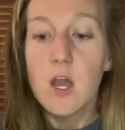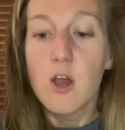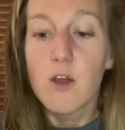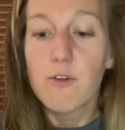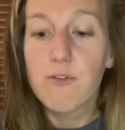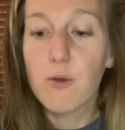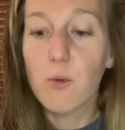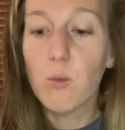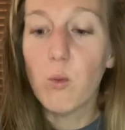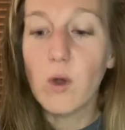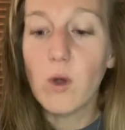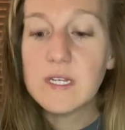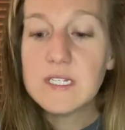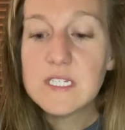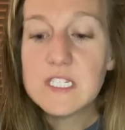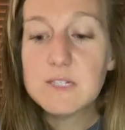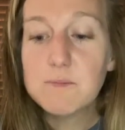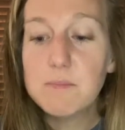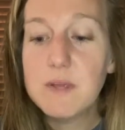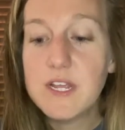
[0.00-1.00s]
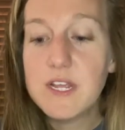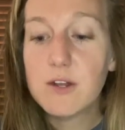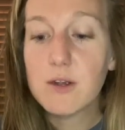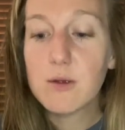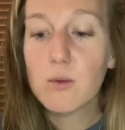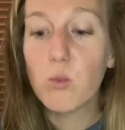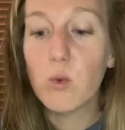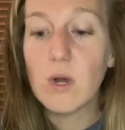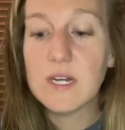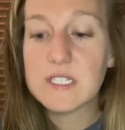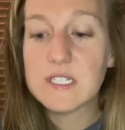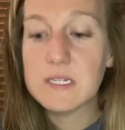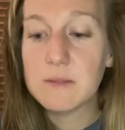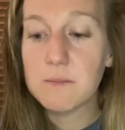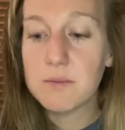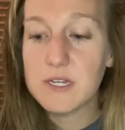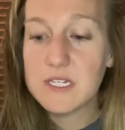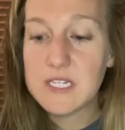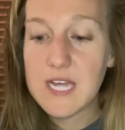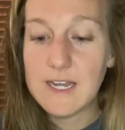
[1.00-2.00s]
For once, Peter wasn't
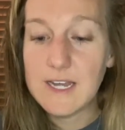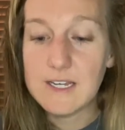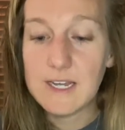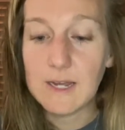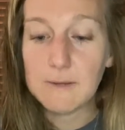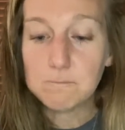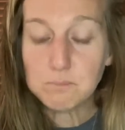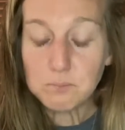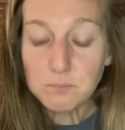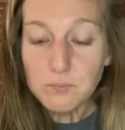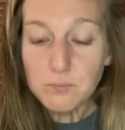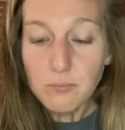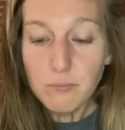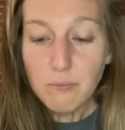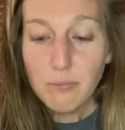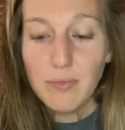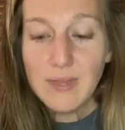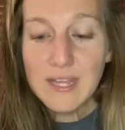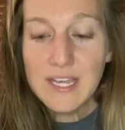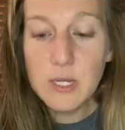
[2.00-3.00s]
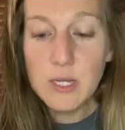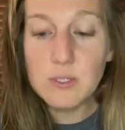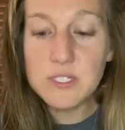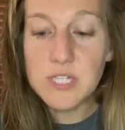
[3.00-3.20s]
pretending. He was